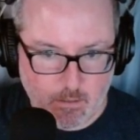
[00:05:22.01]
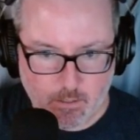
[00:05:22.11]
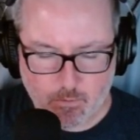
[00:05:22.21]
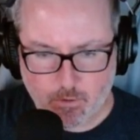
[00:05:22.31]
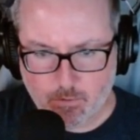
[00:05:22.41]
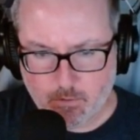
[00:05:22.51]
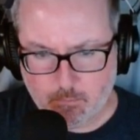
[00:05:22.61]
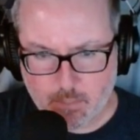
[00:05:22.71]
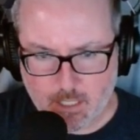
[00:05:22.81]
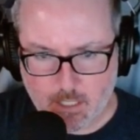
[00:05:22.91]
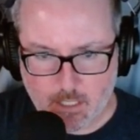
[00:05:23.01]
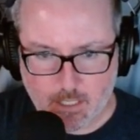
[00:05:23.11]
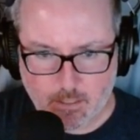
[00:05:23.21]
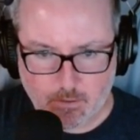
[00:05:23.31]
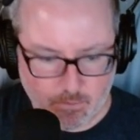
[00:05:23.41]
You could
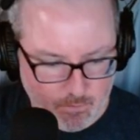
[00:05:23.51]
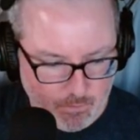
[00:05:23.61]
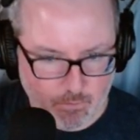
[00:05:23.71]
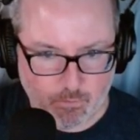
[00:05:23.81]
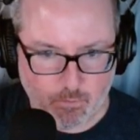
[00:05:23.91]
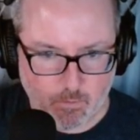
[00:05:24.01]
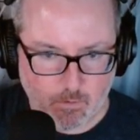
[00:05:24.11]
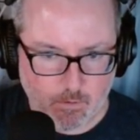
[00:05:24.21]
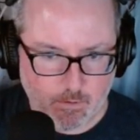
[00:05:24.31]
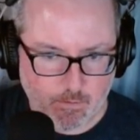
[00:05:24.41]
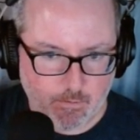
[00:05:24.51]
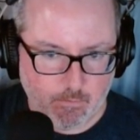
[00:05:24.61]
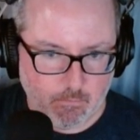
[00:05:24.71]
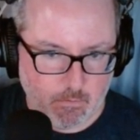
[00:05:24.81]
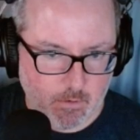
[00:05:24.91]
be two or
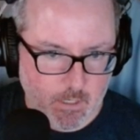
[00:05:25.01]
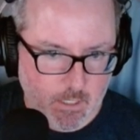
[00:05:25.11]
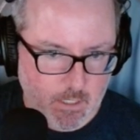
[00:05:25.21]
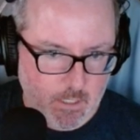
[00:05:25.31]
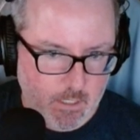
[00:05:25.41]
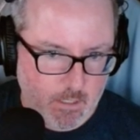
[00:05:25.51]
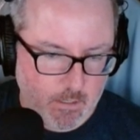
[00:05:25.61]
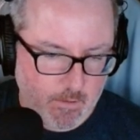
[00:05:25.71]
three.